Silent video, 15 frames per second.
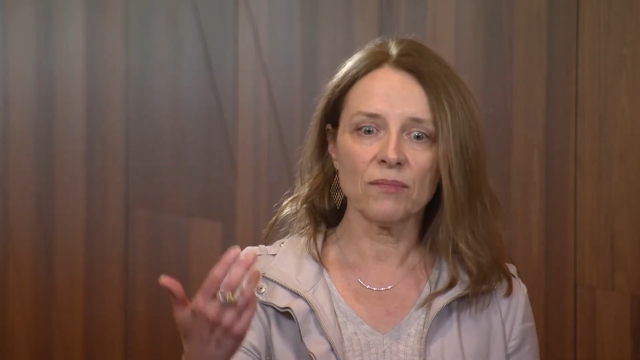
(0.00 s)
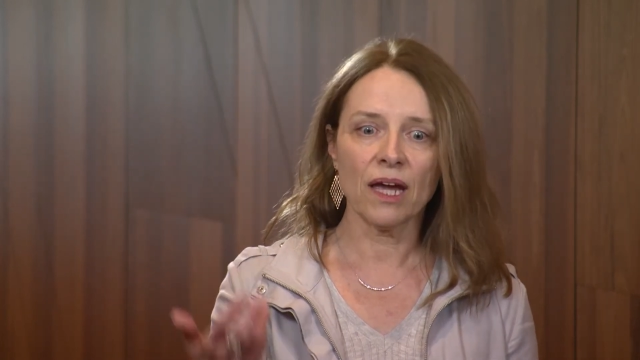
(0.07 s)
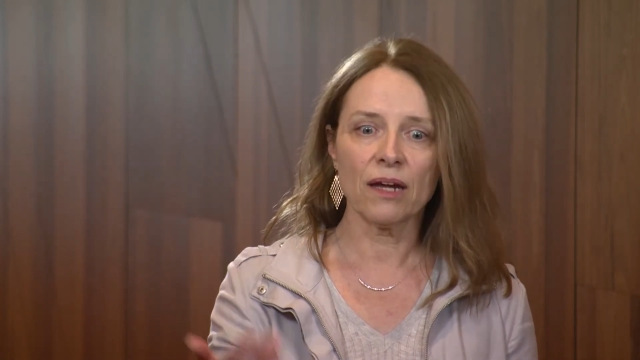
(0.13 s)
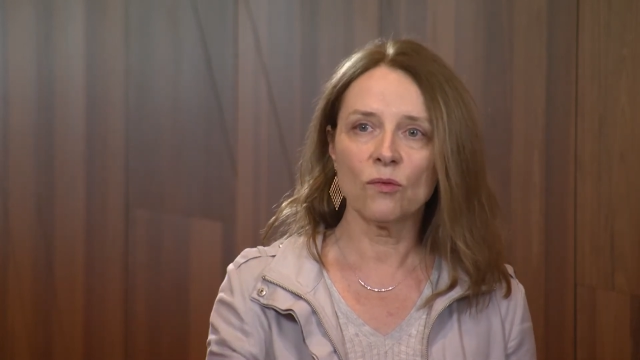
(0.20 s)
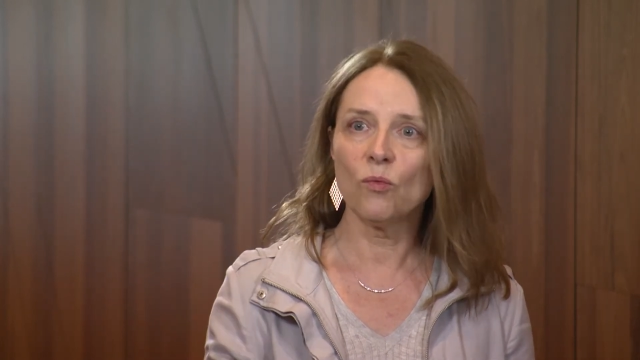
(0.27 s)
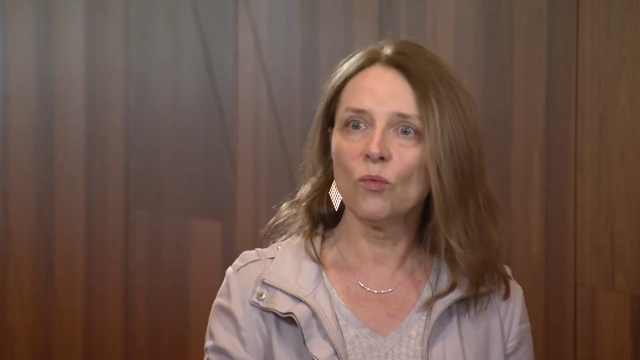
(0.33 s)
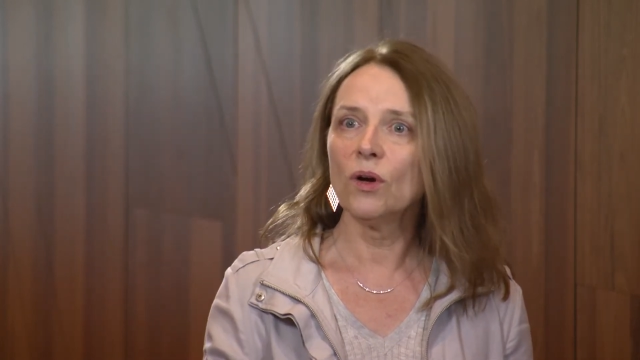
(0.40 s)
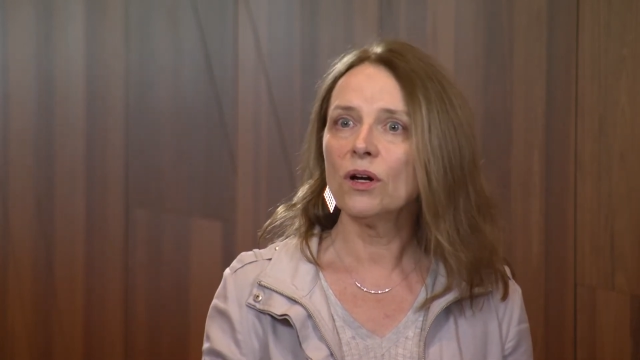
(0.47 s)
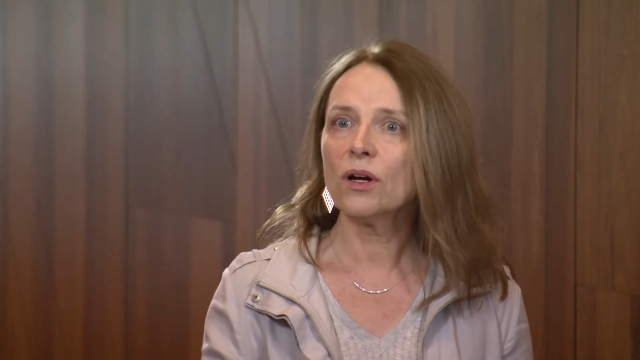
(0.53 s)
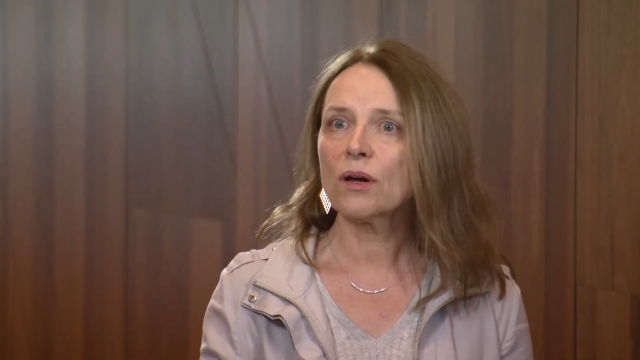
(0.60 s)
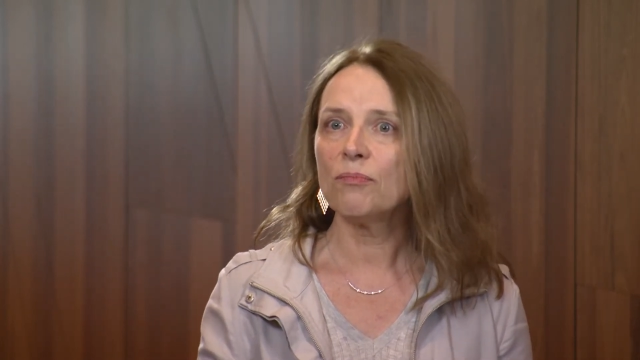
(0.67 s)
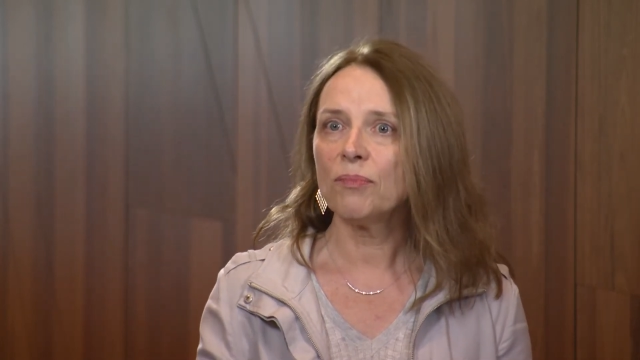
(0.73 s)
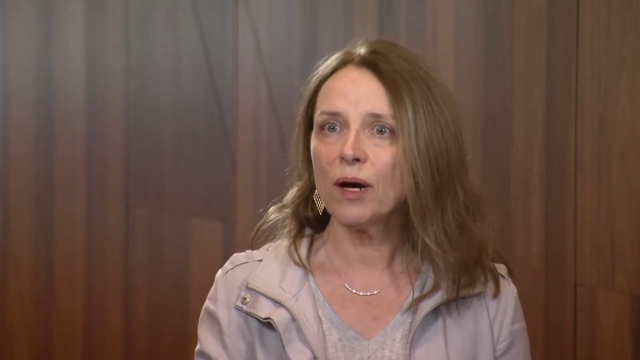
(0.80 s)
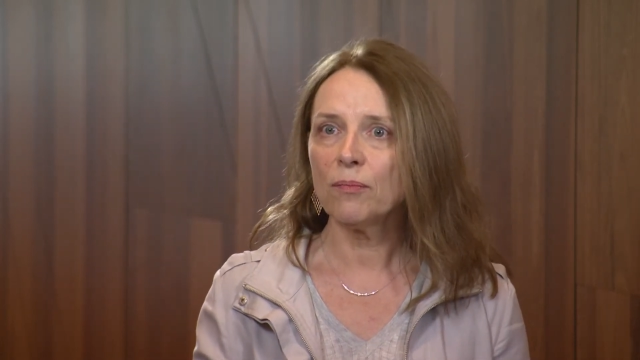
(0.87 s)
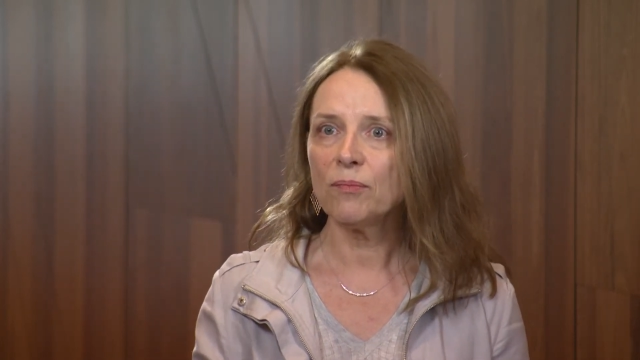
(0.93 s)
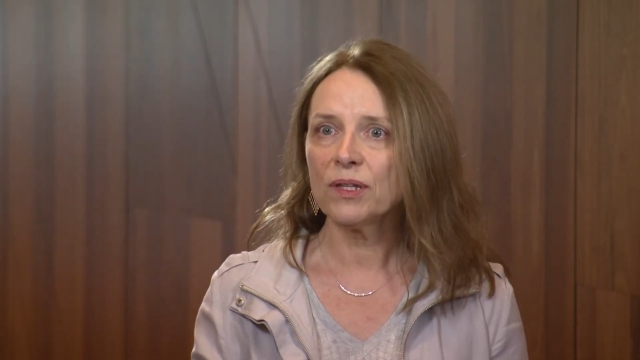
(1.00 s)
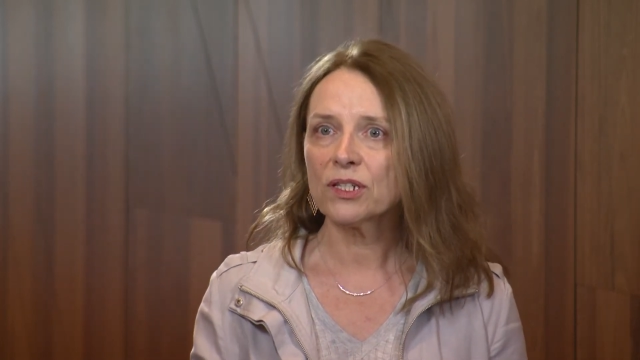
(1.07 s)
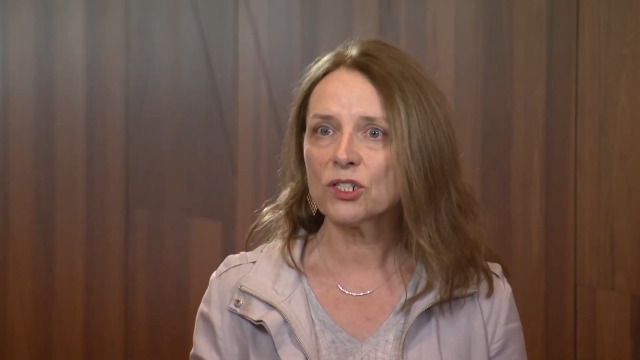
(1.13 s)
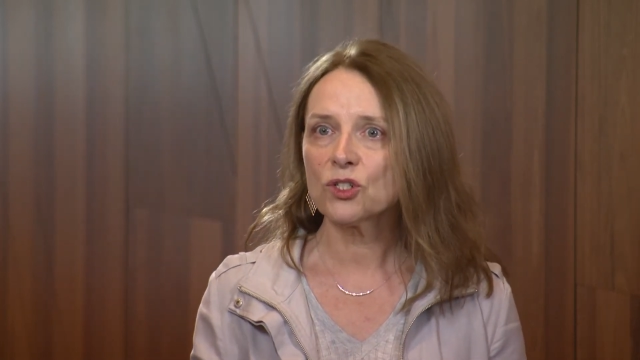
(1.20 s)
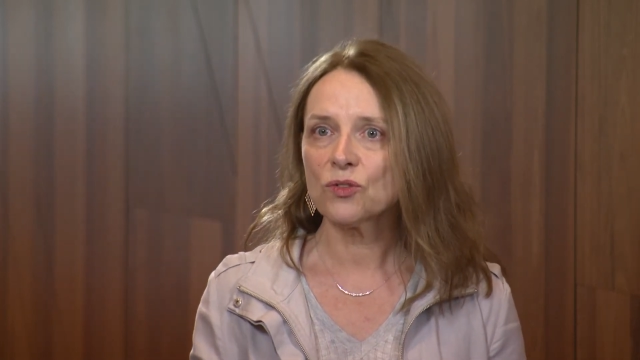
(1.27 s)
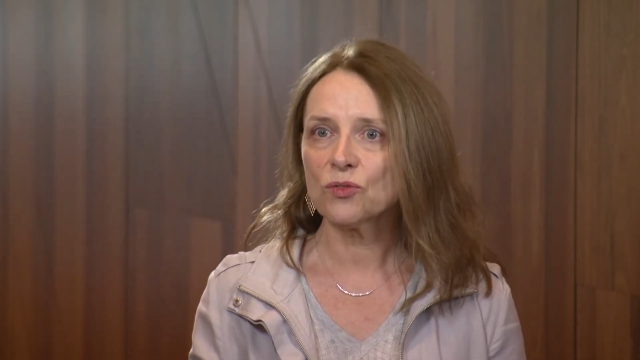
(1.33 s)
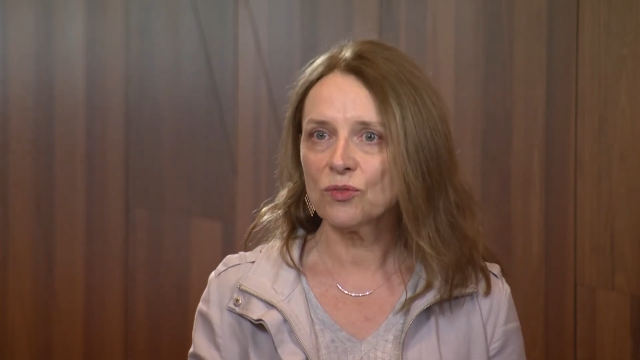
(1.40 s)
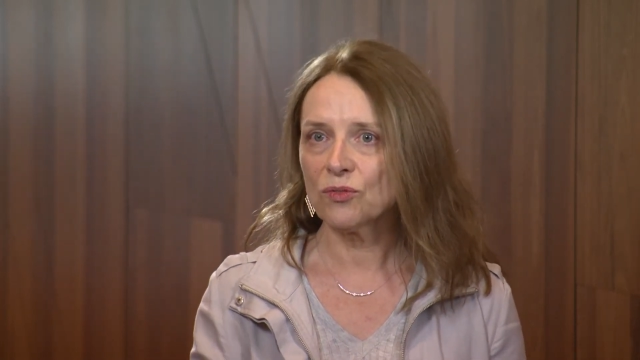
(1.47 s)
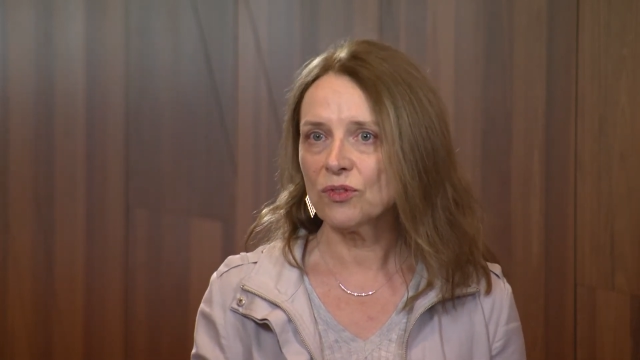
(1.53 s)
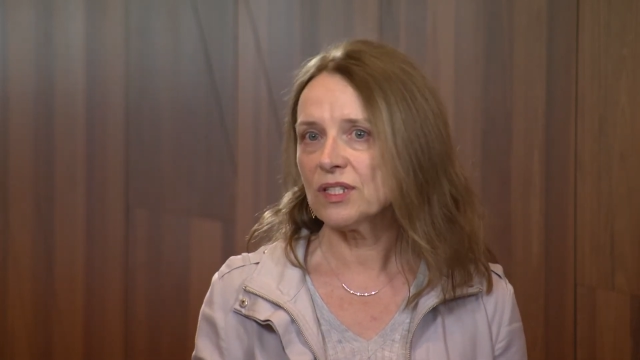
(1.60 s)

my work published through